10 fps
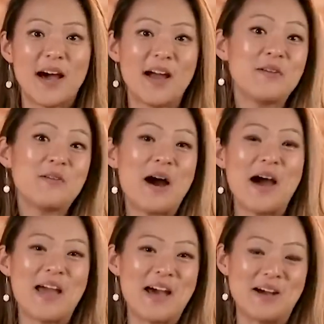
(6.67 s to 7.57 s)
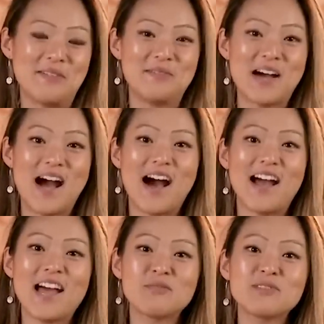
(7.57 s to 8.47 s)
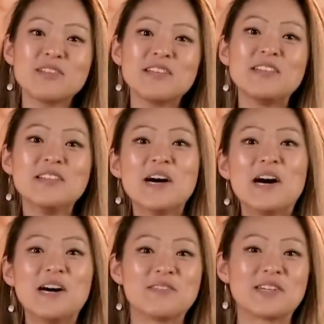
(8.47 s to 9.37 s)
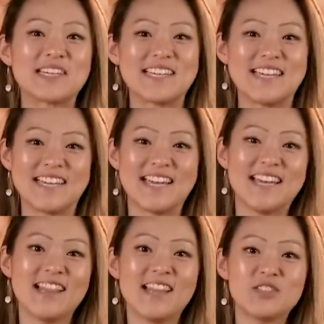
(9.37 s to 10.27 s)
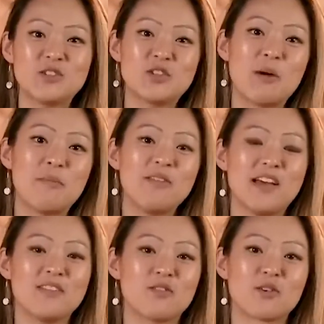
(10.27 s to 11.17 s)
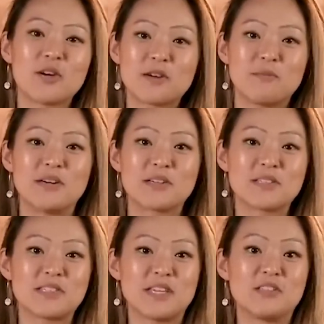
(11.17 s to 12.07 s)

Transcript: I know I have. I absolutely love cooking, and I like to shop online for cookbooks,